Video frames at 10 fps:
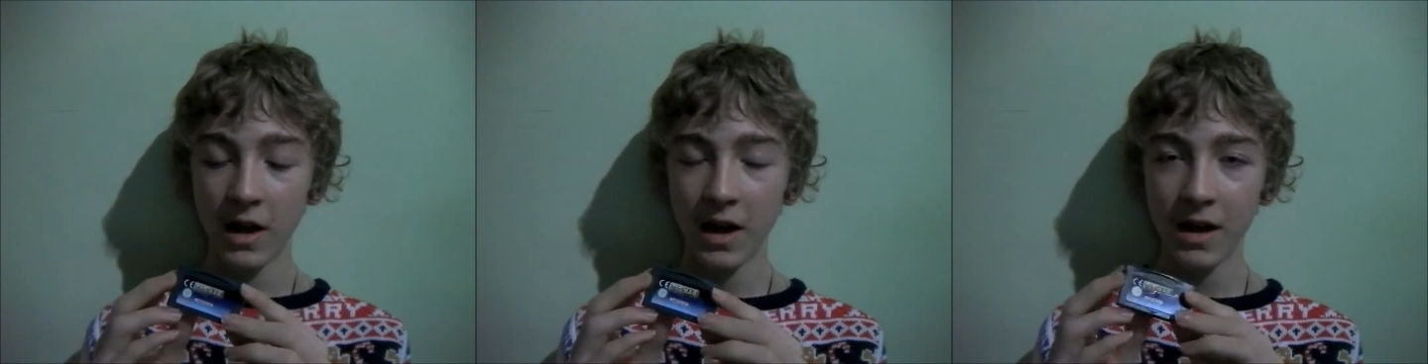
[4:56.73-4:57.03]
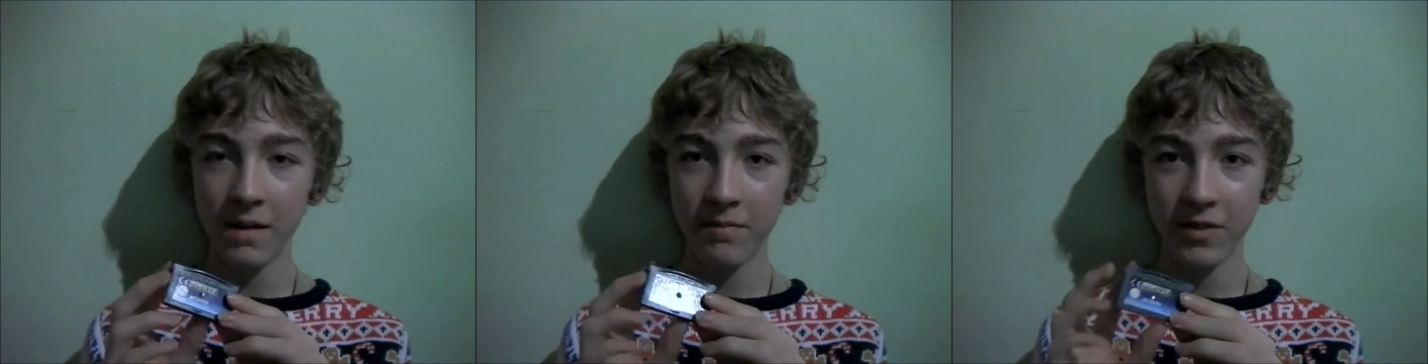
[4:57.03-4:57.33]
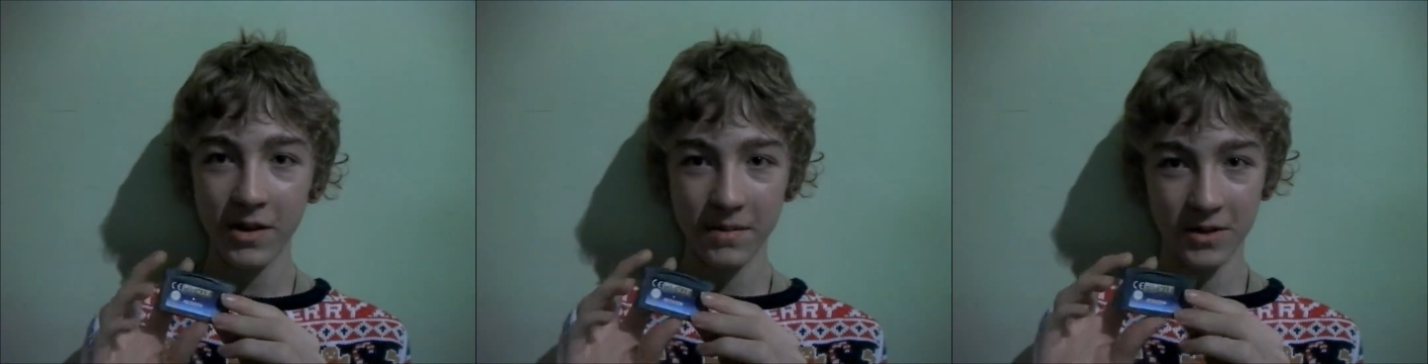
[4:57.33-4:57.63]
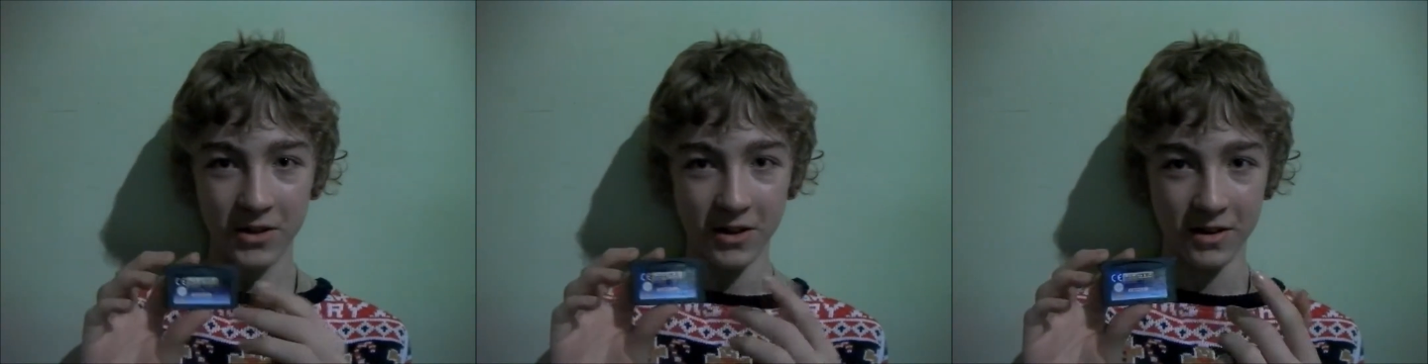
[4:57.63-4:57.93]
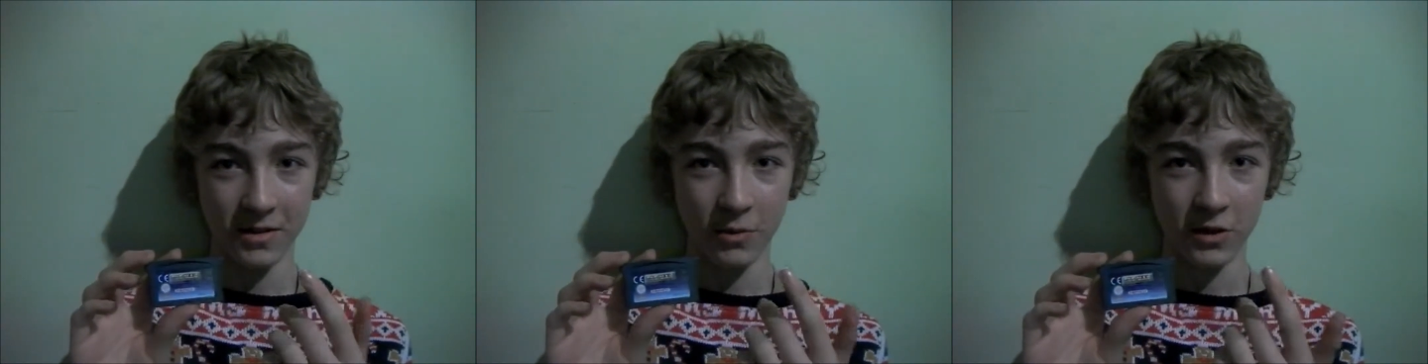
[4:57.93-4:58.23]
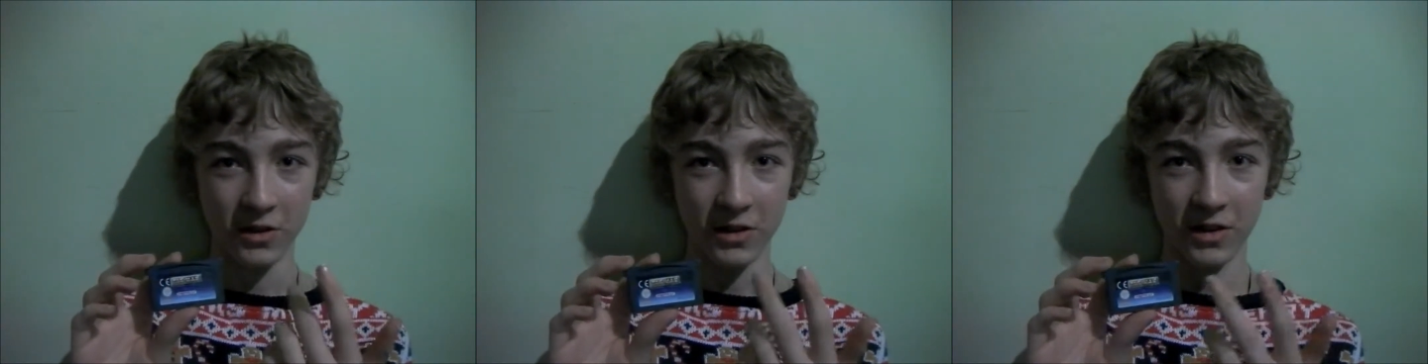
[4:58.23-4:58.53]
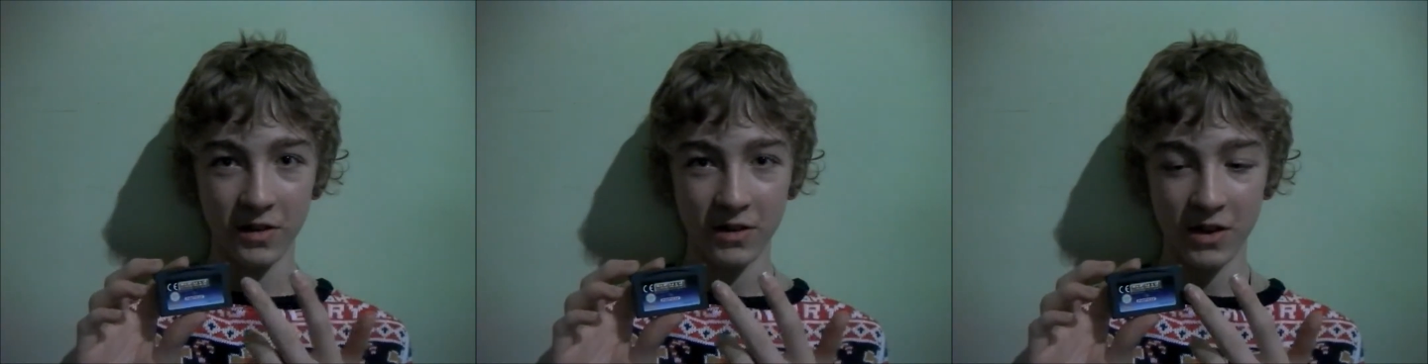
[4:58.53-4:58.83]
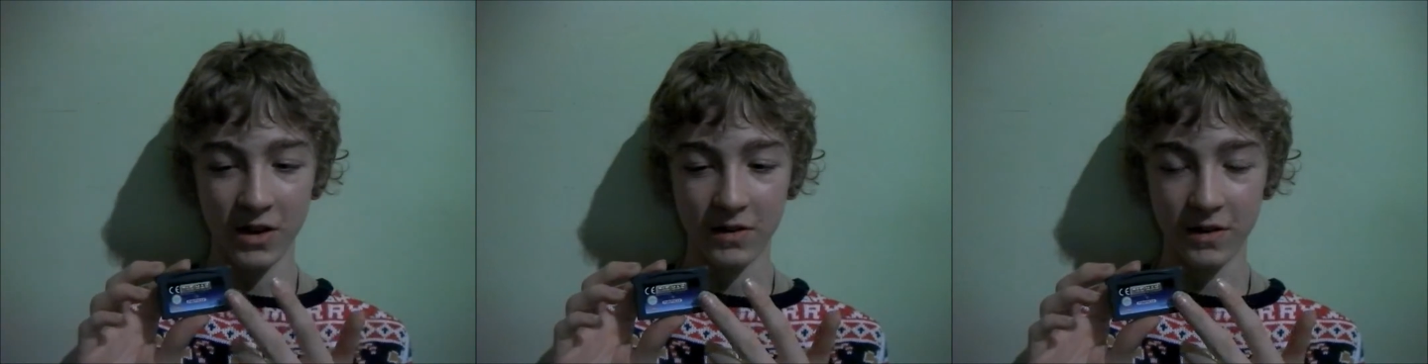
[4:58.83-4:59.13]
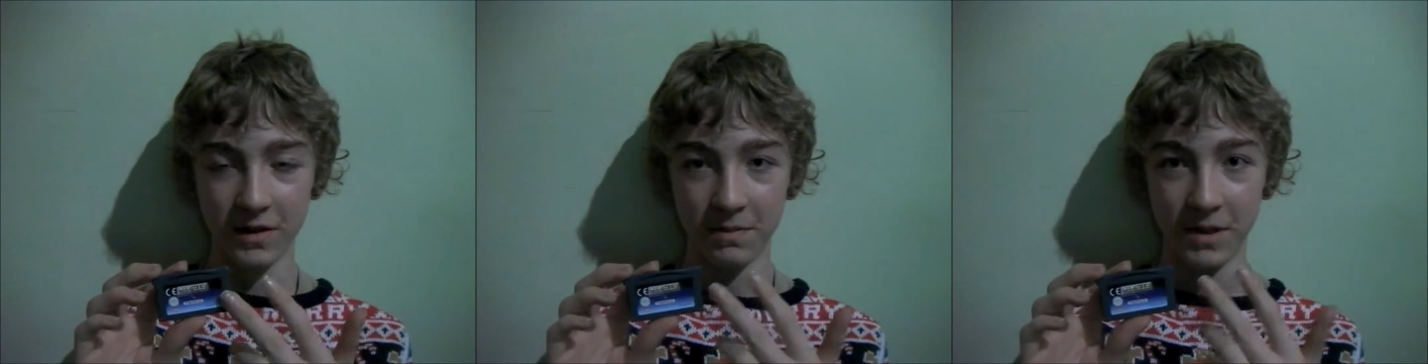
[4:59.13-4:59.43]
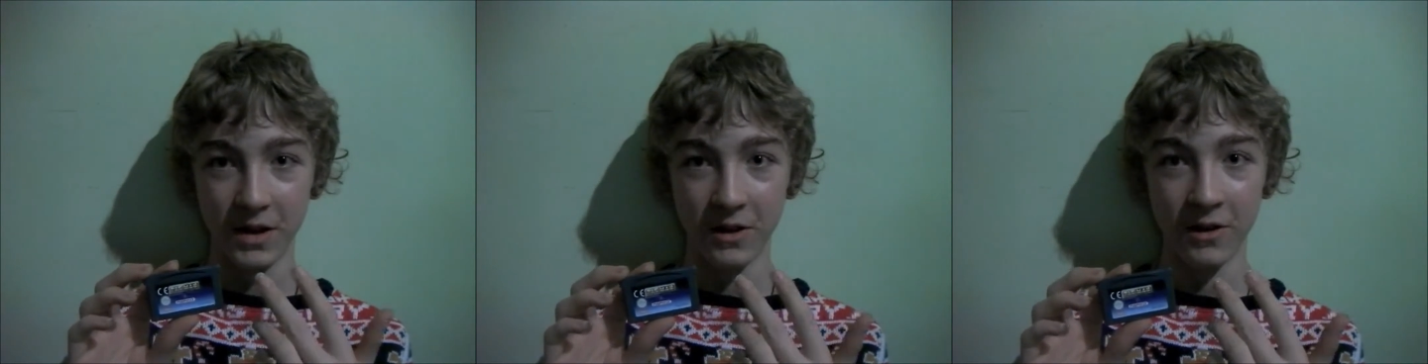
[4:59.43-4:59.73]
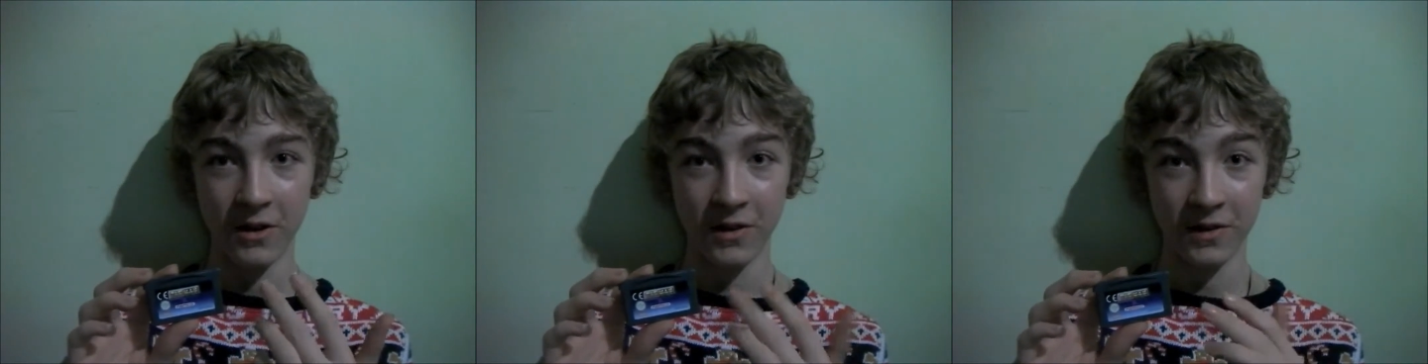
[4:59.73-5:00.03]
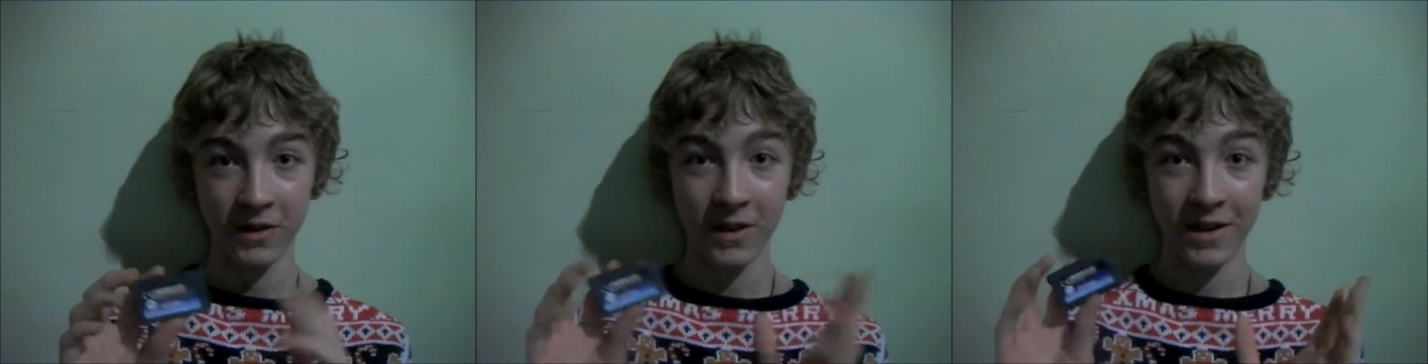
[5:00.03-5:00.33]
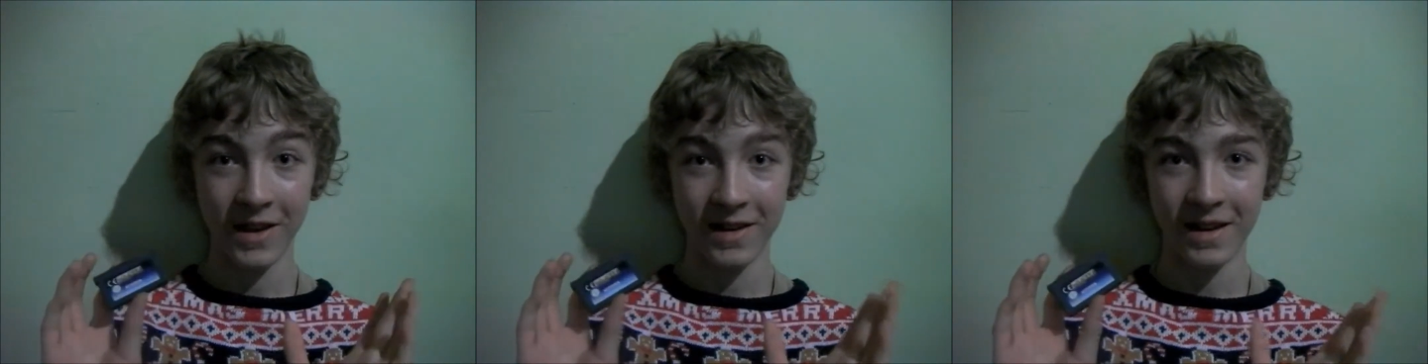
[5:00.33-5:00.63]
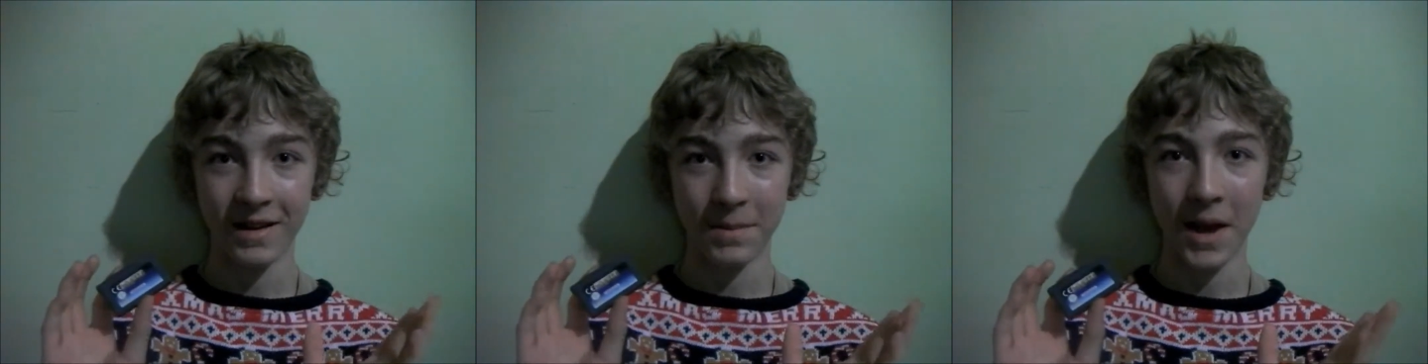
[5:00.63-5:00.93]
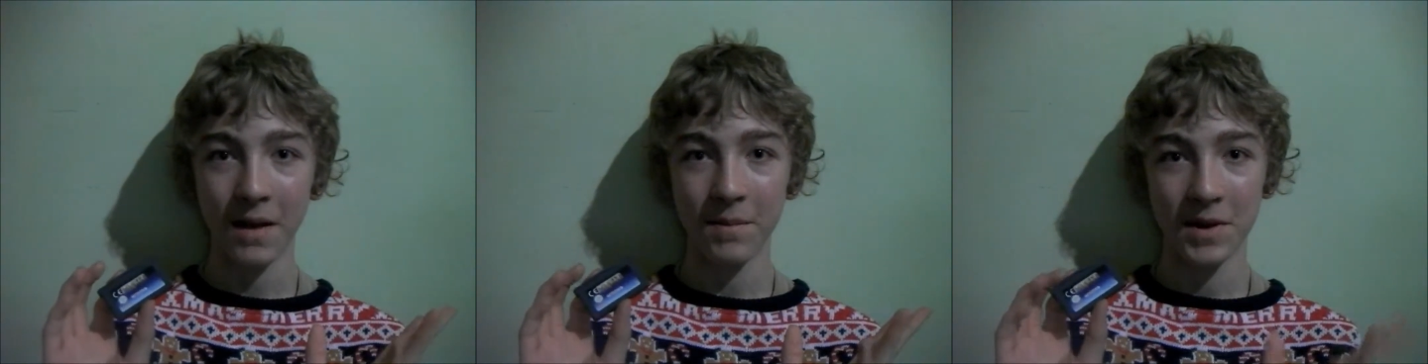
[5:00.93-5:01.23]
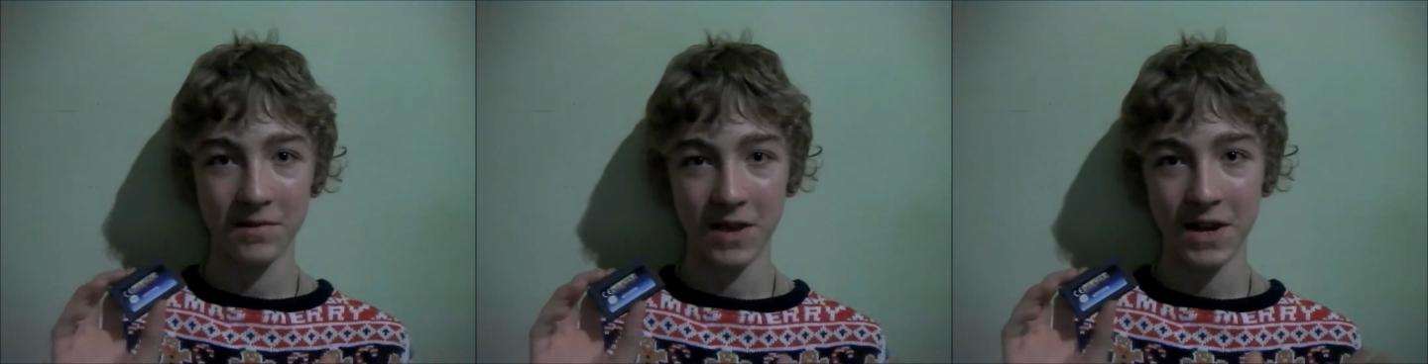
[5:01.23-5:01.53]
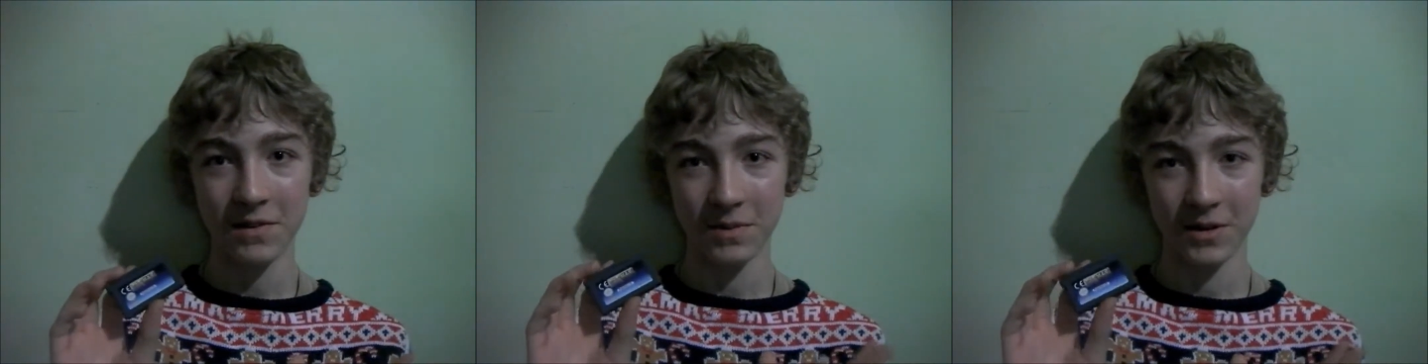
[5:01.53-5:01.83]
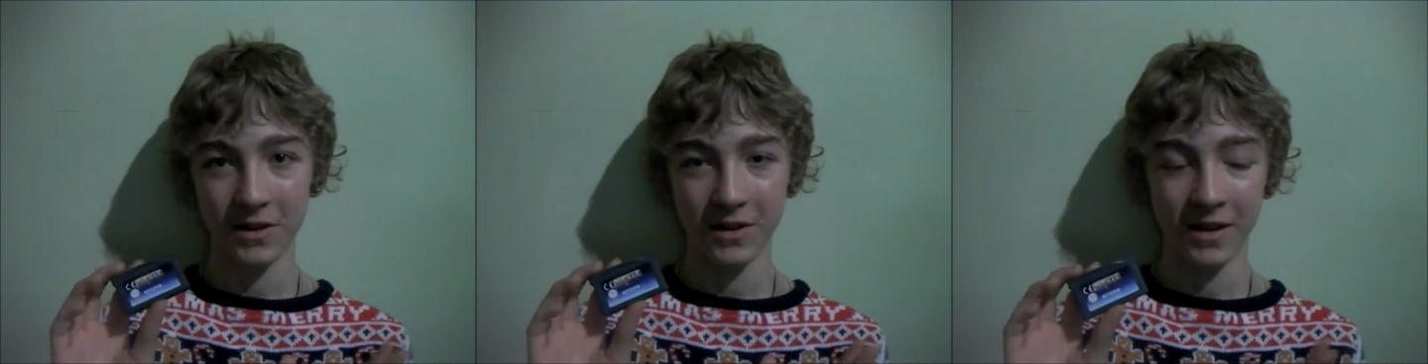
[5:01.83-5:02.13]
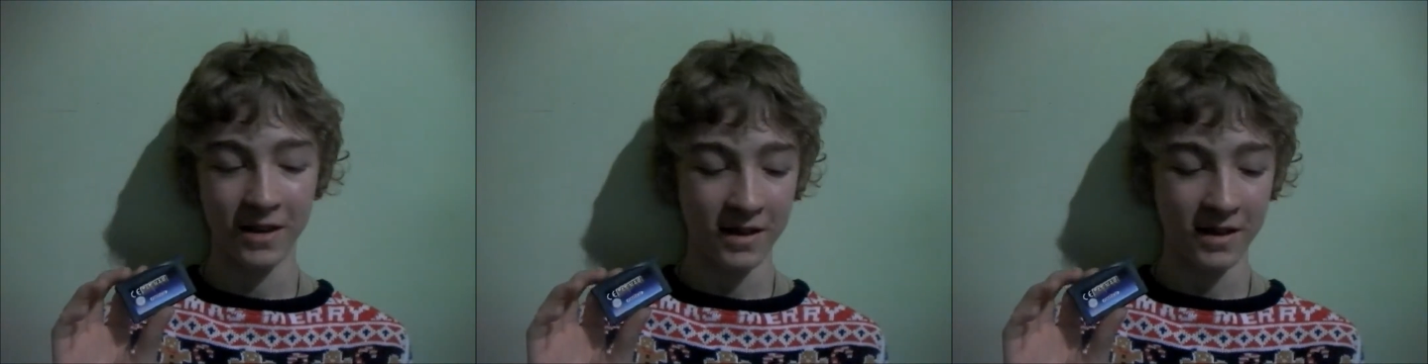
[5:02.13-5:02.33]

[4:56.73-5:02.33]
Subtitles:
I pretty much wanted this cartridge because it had Pac-Man arrangement on it,